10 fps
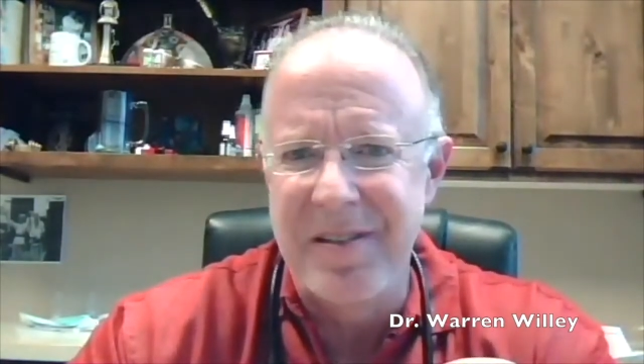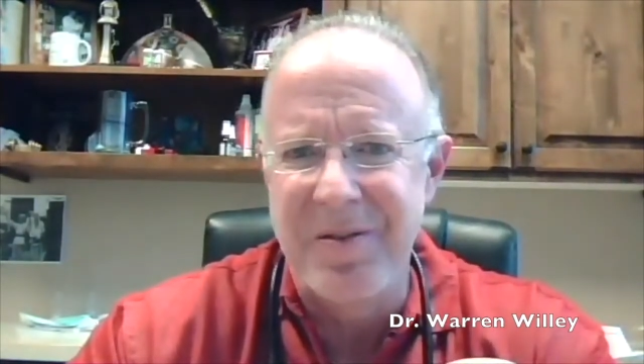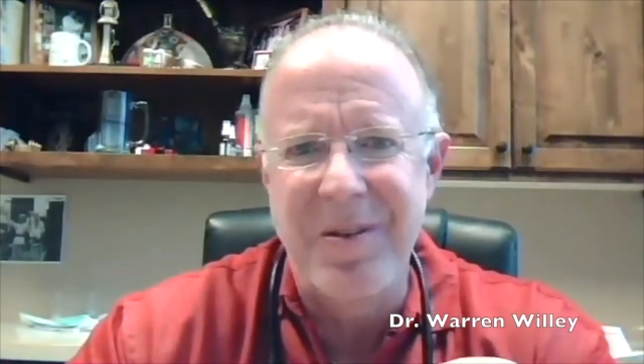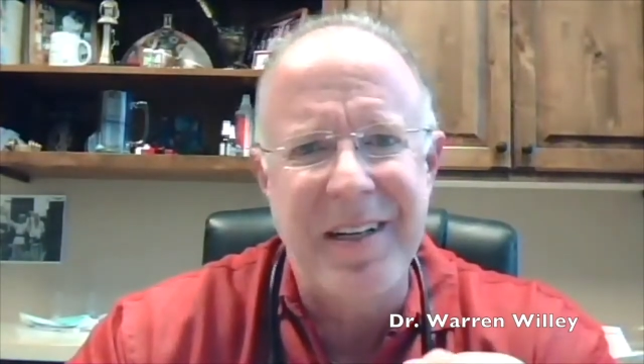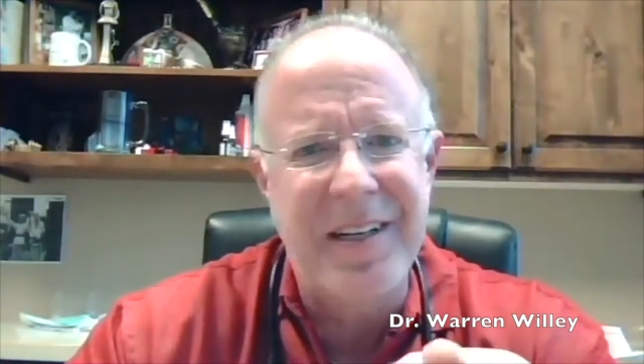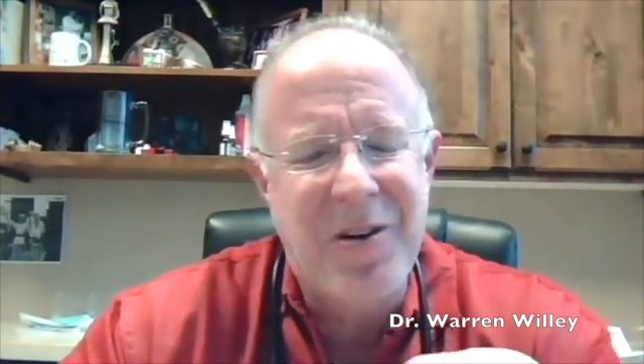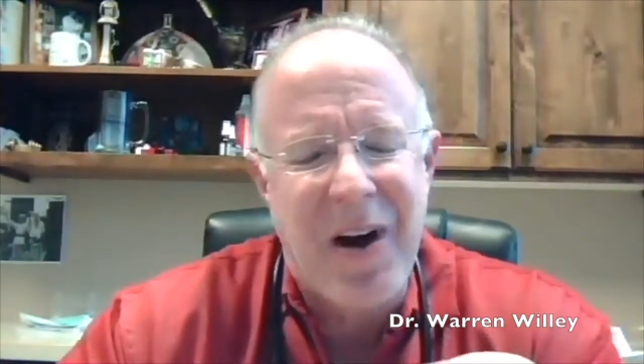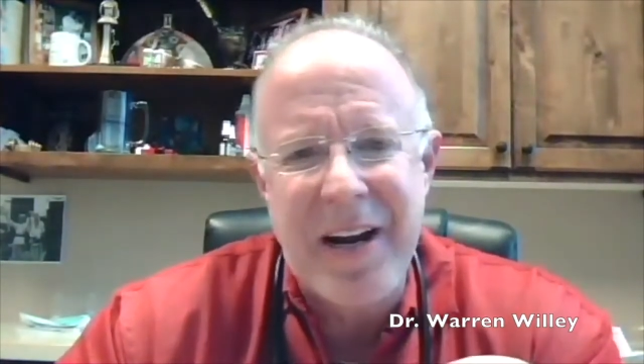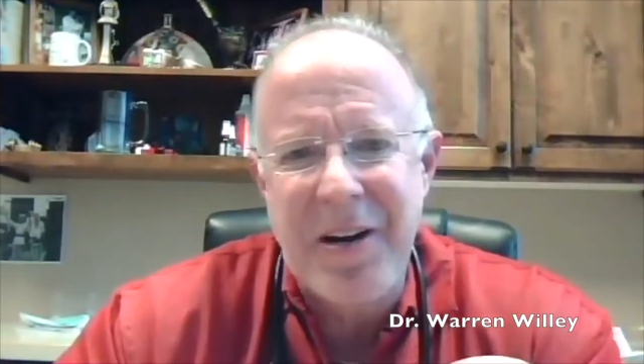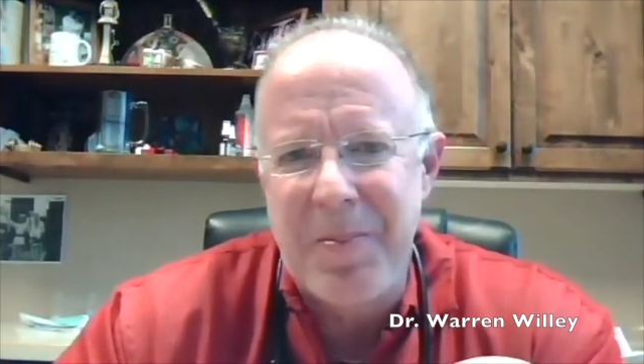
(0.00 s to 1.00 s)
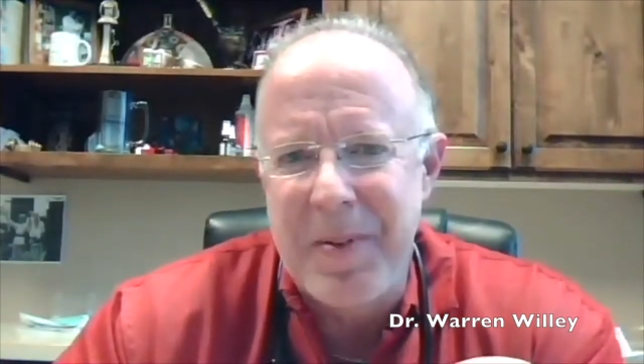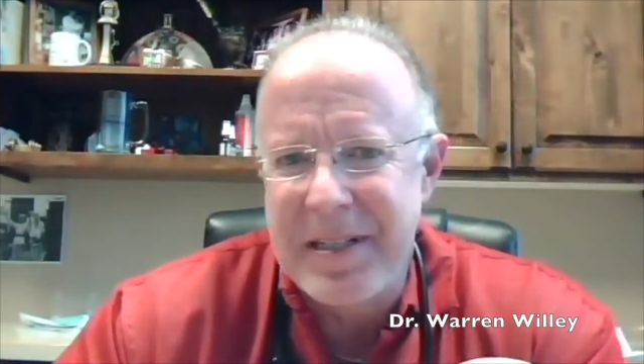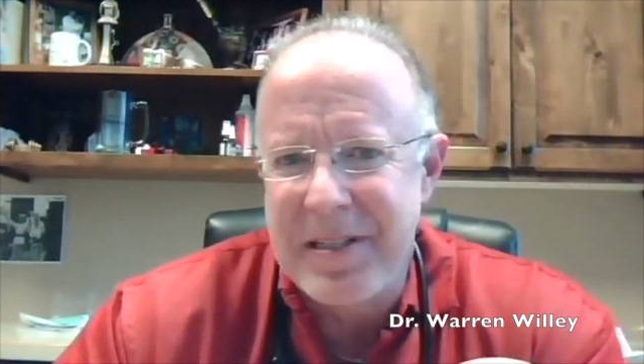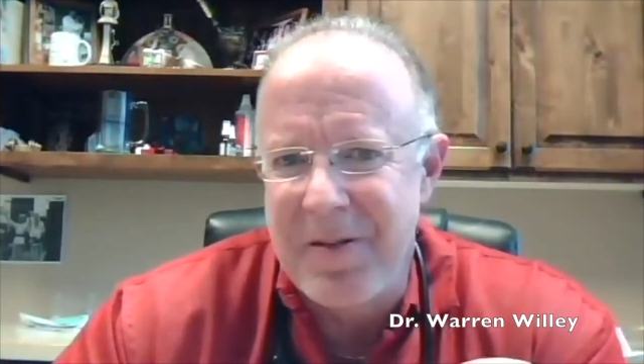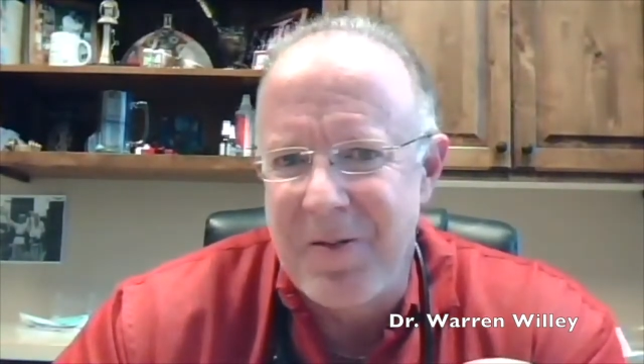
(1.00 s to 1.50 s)
Really try your
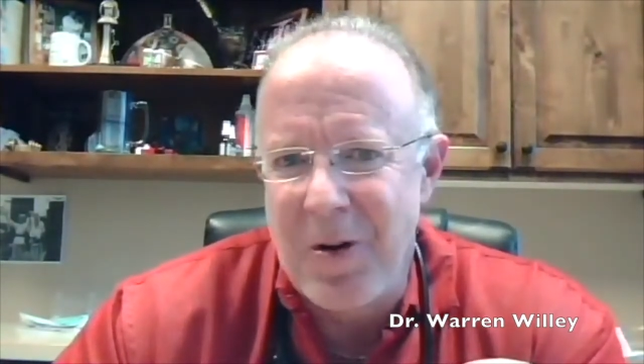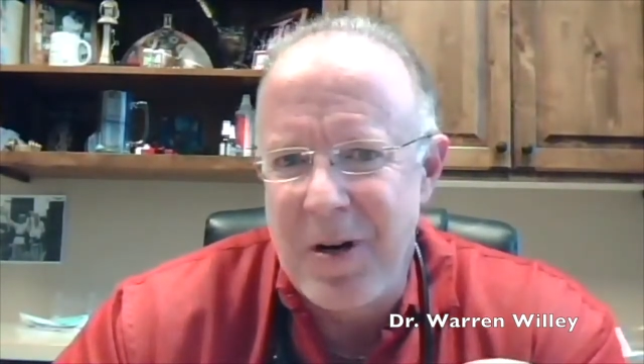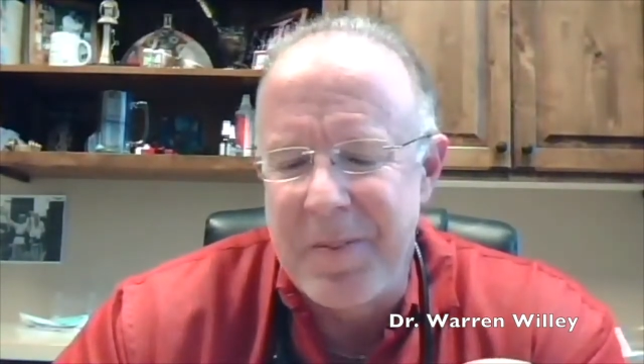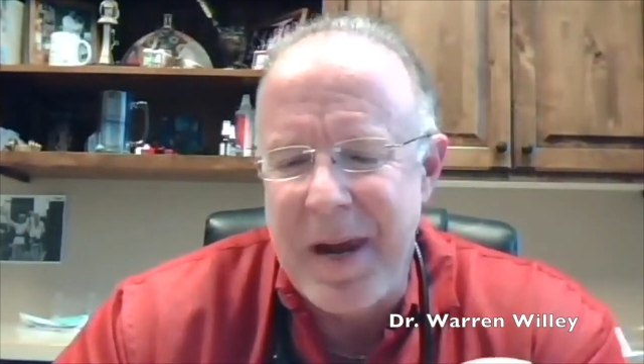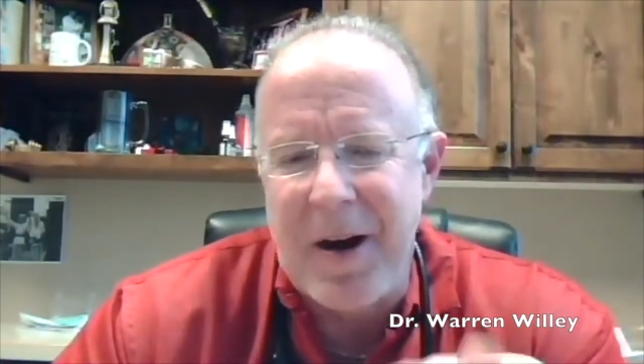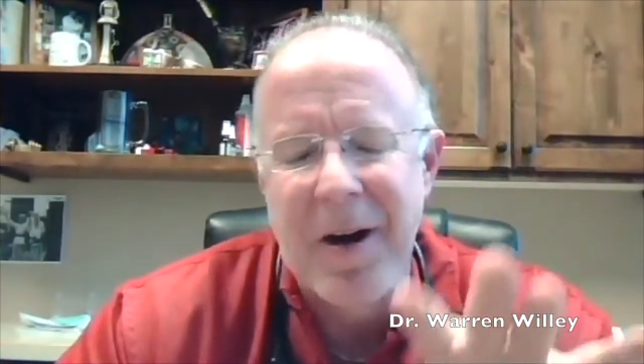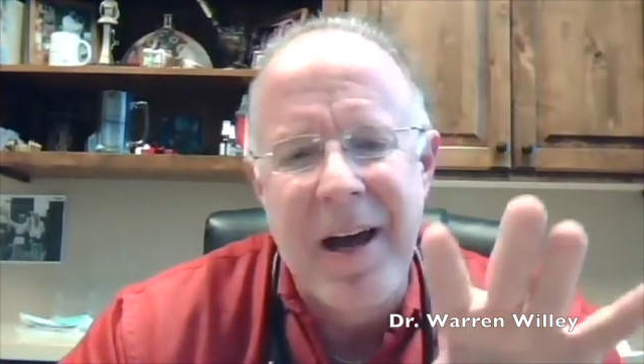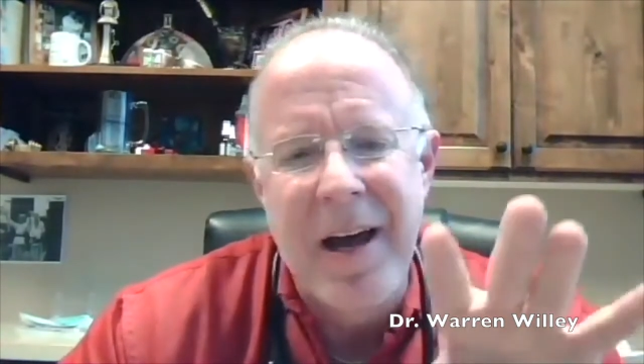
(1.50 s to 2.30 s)
best to avoid them. Now,